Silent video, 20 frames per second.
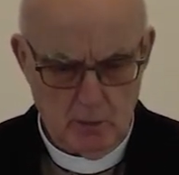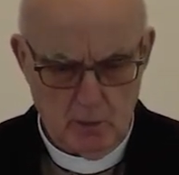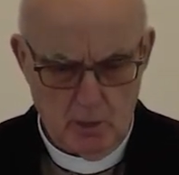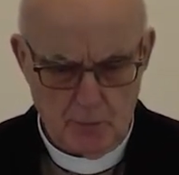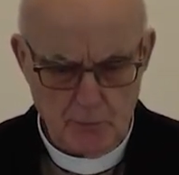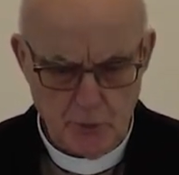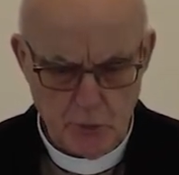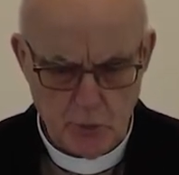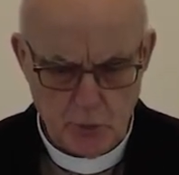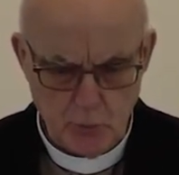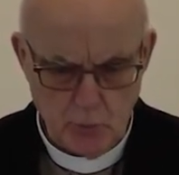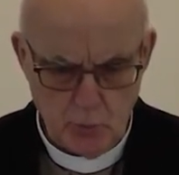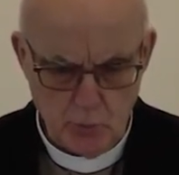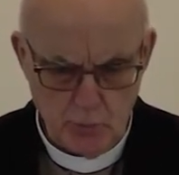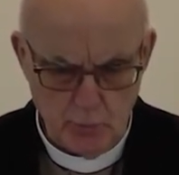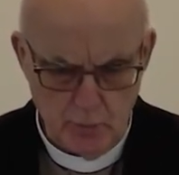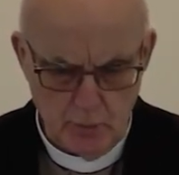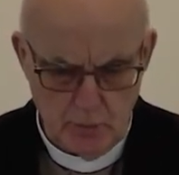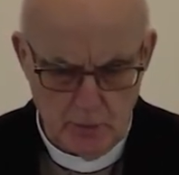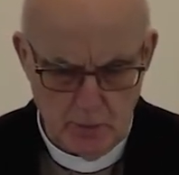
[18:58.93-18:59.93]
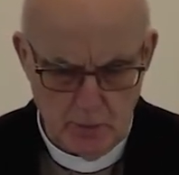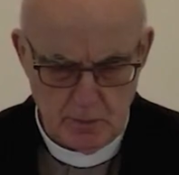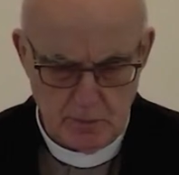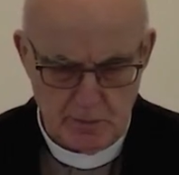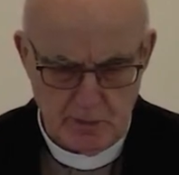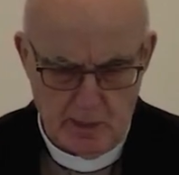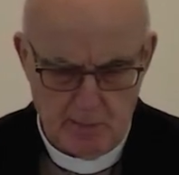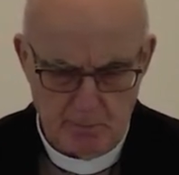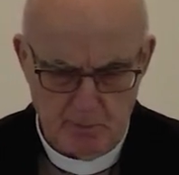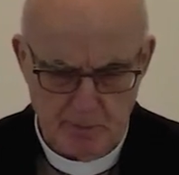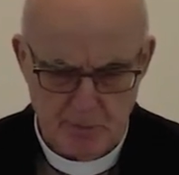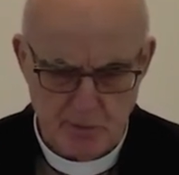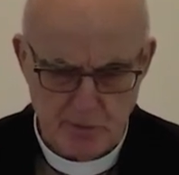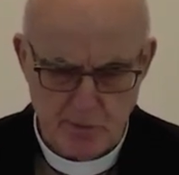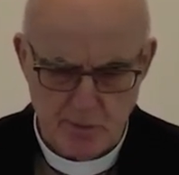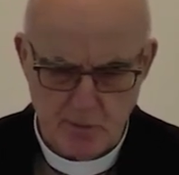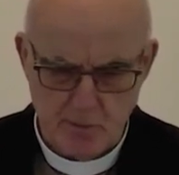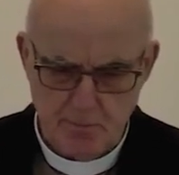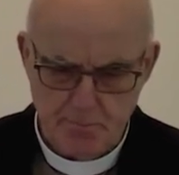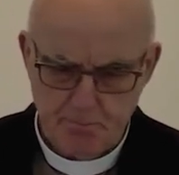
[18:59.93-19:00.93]
on the stone
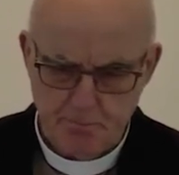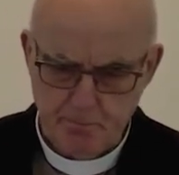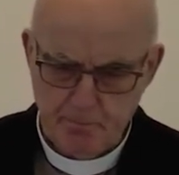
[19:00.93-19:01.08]
tablets.